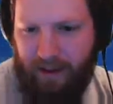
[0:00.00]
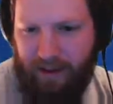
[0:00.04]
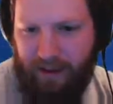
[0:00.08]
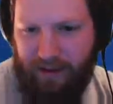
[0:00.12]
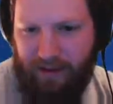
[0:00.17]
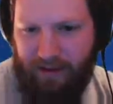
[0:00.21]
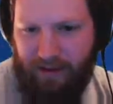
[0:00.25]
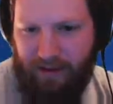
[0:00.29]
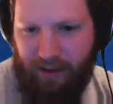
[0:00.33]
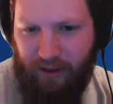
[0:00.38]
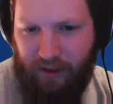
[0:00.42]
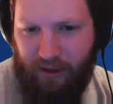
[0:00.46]

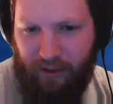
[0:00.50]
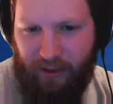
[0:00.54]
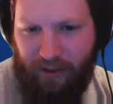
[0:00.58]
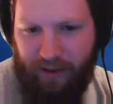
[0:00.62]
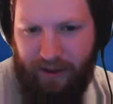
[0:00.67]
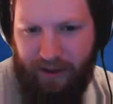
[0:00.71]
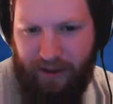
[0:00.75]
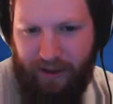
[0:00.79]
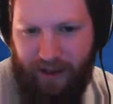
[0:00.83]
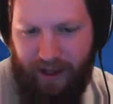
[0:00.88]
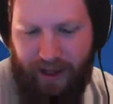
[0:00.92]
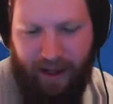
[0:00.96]

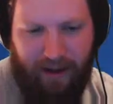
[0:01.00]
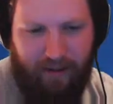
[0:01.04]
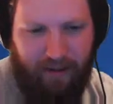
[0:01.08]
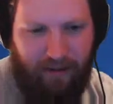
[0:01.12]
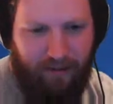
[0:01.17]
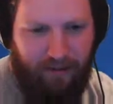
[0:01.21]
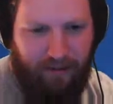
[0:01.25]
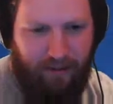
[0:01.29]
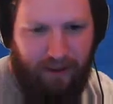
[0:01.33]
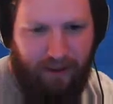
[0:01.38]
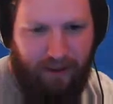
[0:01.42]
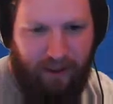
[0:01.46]
So, yeah,
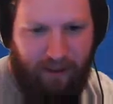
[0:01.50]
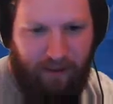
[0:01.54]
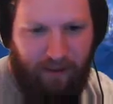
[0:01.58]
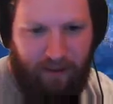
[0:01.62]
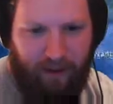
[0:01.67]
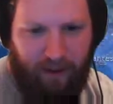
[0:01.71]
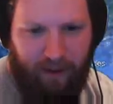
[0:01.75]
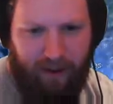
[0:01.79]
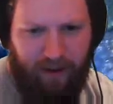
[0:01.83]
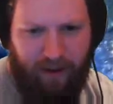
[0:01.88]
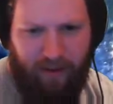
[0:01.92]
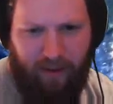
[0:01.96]
that's not where
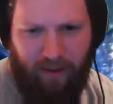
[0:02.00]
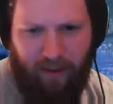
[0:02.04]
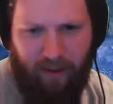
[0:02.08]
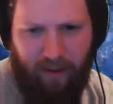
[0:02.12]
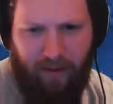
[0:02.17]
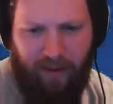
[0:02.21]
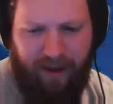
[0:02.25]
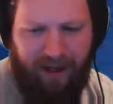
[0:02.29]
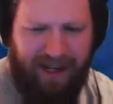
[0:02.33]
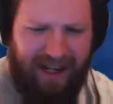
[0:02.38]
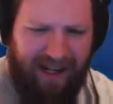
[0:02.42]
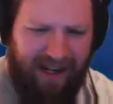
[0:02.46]
we're going to
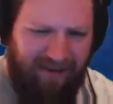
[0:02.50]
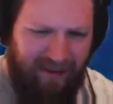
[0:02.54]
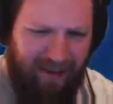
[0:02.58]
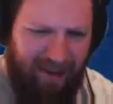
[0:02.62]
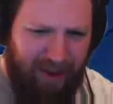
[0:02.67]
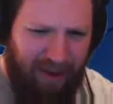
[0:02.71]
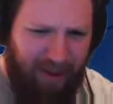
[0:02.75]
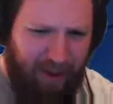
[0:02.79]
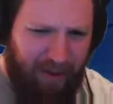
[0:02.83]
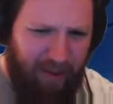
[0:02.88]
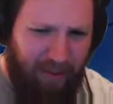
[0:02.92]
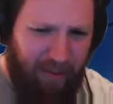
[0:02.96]
roll. And even
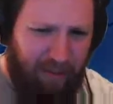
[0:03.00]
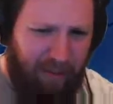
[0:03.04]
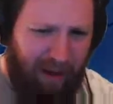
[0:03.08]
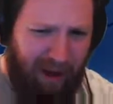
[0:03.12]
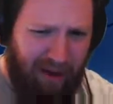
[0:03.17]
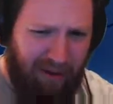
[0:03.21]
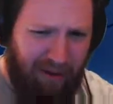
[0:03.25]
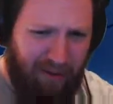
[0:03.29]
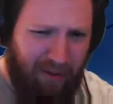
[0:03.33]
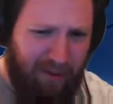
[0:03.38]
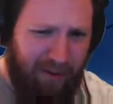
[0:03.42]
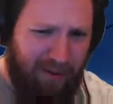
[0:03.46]
though
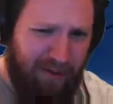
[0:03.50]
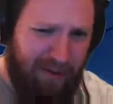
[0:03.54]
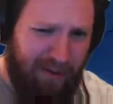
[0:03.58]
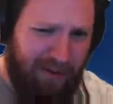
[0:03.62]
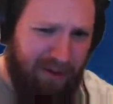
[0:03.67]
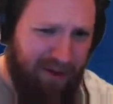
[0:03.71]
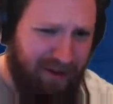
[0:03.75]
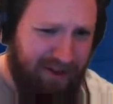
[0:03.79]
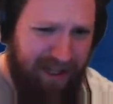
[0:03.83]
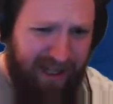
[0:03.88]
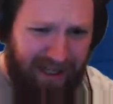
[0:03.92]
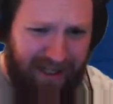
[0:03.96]
battle cruisers
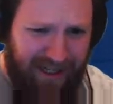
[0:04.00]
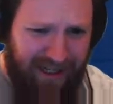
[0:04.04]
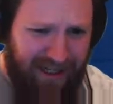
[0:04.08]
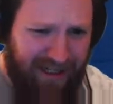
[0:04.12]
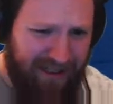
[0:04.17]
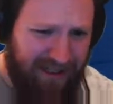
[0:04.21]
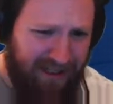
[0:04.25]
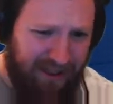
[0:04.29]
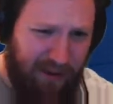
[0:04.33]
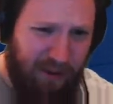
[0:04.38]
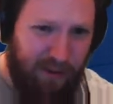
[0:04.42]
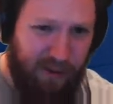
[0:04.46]
are
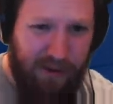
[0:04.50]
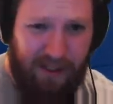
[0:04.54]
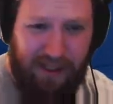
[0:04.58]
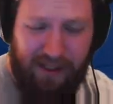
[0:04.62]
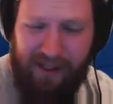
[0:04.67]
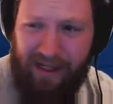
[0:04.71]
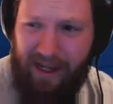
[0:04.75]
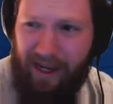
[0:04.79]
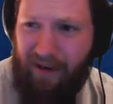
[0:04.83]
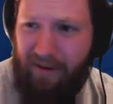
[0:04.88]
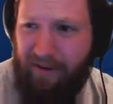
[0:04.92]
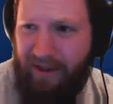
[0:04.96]
technically useless
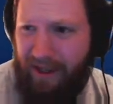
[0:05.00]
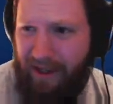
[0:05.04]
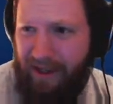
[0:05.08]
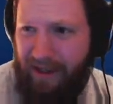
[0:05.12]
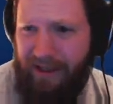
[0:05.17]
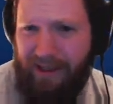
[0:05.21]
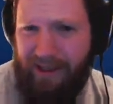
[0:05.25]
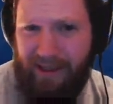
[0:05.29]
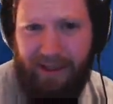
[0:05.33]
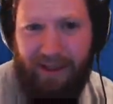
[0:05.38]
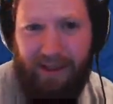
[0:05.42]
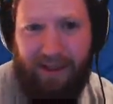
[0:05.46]

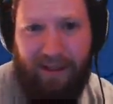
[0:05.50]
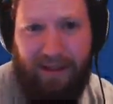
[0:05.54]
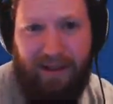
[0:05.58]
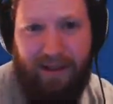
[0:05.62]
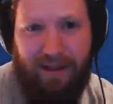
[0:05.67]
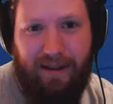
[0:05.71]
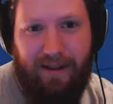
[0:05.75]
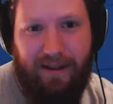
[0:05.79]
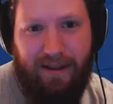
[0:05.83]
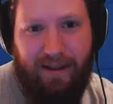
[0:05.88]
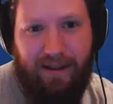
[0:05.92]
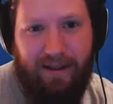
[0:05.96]
nowadays,
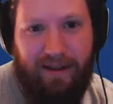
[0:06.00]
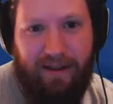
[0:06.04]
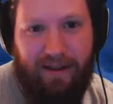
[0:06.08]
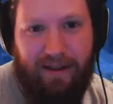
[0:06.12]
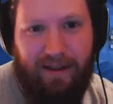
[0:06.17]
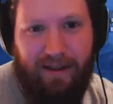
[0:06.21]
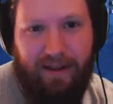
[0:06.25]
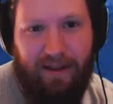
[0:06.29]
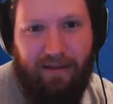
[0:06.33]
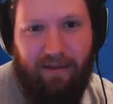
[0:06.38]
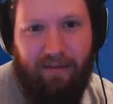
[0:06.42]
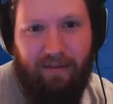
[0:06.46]

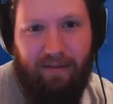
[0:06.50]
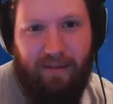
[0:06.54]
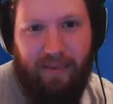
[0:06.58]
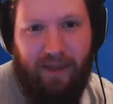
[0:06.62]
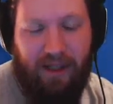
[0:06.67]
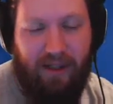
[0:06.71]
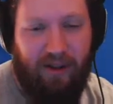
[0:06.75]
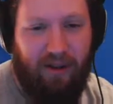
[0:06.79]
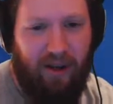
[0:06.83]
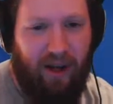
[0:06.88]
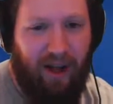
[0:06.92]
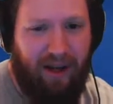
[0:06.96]

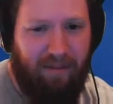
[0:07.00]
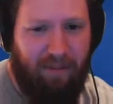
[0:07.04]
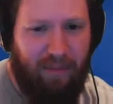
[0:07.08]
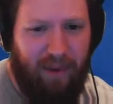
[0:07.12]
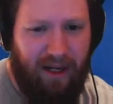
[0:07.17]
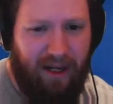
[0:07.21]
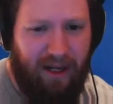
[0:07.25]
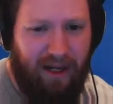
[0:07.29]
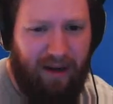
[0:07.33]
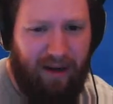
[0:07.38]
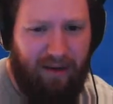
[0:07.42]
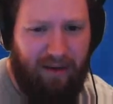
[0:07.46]
because they're not big
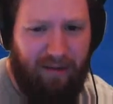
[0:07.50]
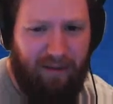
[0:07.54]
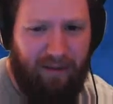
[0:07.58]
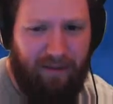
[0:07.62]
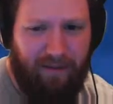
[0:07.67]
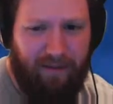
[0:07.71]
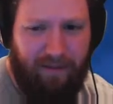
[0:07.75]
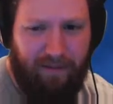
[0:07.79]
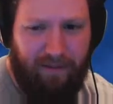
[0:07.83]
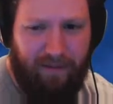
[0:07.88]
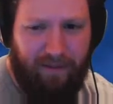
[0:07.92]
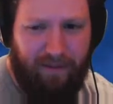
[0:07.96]

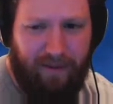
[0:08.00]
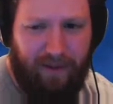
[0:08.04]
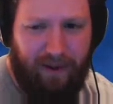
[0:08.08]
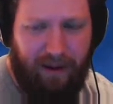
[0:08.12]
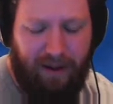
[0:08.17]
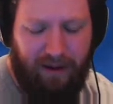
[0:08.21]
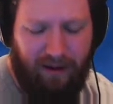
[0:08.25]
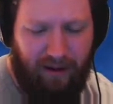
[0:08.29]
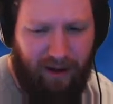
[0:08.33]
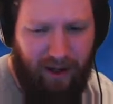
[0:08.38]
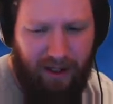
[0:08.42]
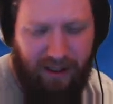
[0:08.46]
enough,
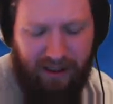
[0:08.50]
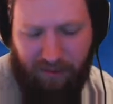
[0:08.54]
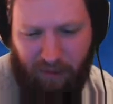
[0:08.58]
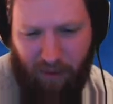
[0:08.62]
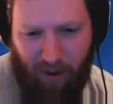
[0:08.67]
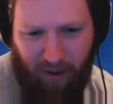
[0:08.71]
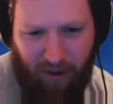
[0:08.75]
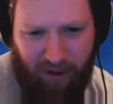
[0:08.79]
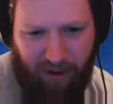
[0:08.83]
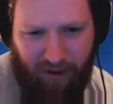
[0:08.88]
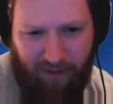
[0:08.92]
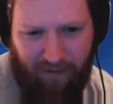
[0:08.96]
and they're not
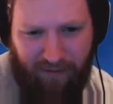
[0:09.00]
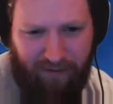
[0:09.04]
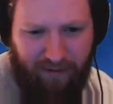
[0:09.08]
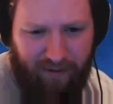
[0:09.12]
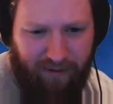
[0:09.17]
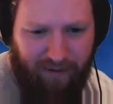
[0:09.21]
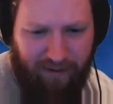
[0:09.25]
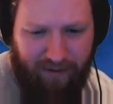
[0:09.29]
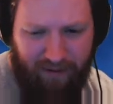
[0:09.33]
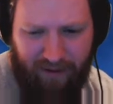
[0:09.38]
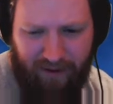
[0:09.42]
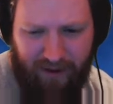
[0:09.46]
small enough,
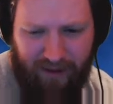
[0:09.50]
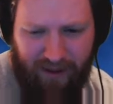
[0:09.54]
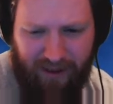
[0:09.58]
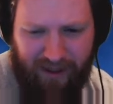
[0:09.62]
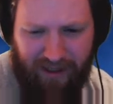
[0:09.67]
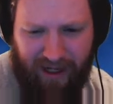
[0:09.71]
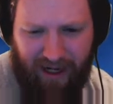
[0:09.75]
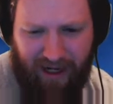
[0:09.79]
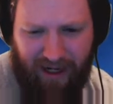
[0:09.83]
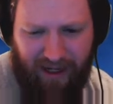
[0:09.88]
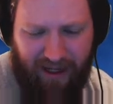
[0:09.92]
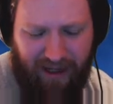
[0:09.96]
they're just
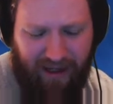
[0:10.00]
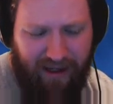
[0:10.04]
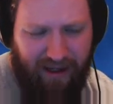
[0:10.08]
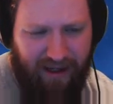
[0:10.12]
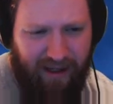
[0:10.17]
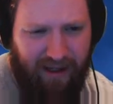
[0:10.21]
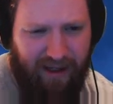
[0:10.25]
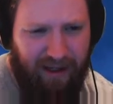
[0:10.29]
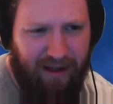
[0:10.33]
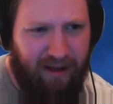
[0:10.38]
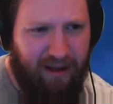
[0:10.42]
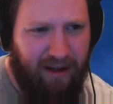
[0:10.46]
kind of
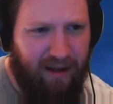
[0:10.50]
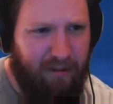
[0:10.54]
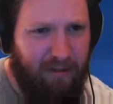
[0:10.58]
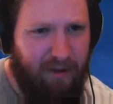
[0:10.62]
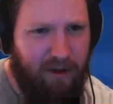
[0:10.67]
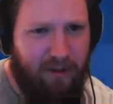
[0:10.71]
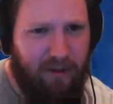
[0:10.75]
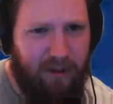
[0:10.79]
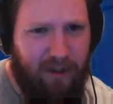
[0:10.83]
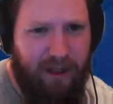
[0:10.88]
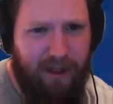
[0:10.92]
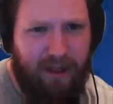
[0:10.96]
the in
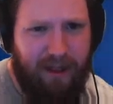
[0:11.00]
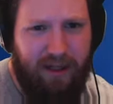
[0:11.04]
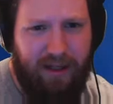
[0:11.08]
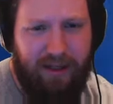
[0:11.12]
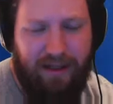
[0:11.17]
between,